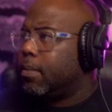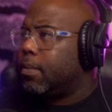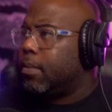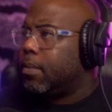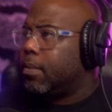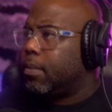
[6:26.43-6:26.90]

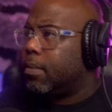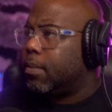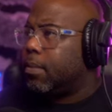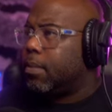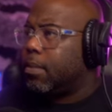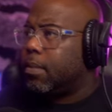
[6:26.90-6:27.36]

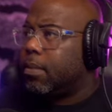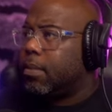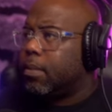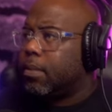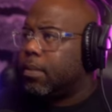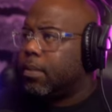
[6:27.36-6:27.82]

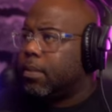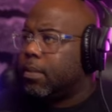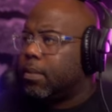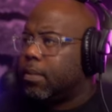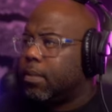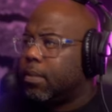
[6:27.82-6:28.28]

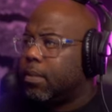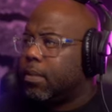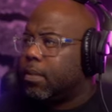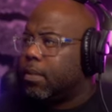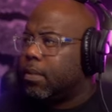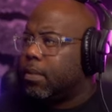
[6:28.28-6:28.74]

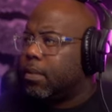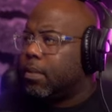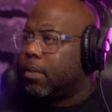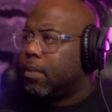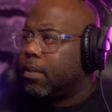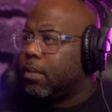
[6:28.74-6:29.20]

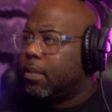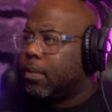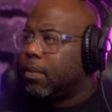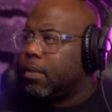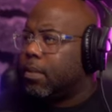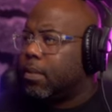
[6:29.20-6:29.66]

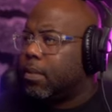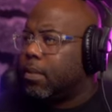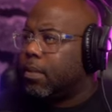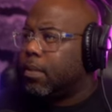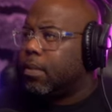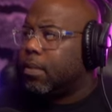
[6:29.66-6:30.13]
The person shown says nothing.